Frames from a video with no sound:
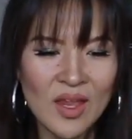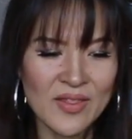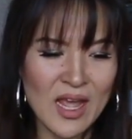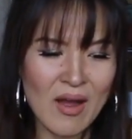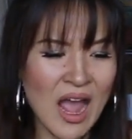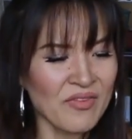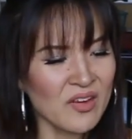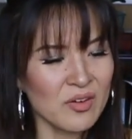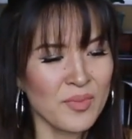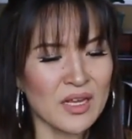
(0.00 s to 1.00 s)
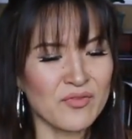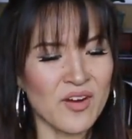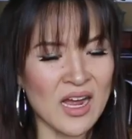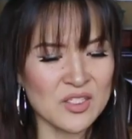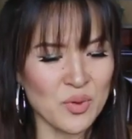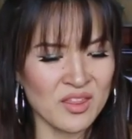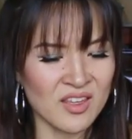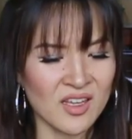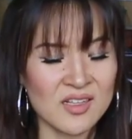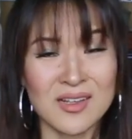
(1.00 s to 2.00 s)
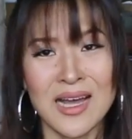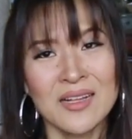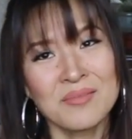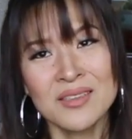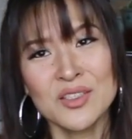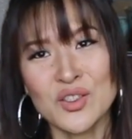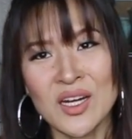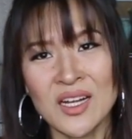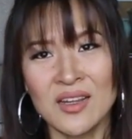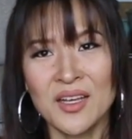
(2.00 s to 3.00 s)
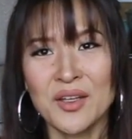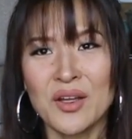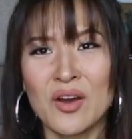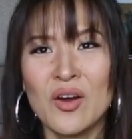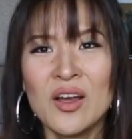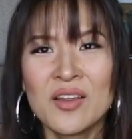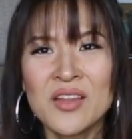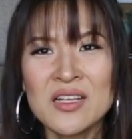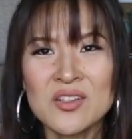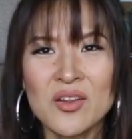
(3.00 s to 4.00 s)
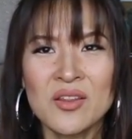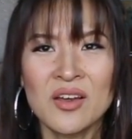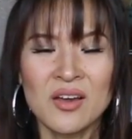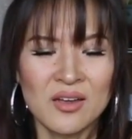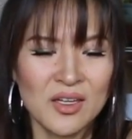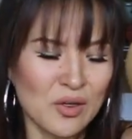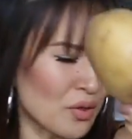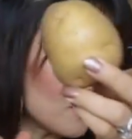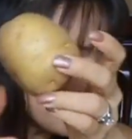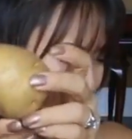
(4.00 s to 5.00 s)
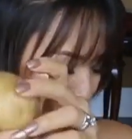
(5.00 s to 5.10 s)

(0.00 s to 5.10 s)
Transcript: Now, I've never made fries with these. So I'm gonna try and let you know. These are the, you know, the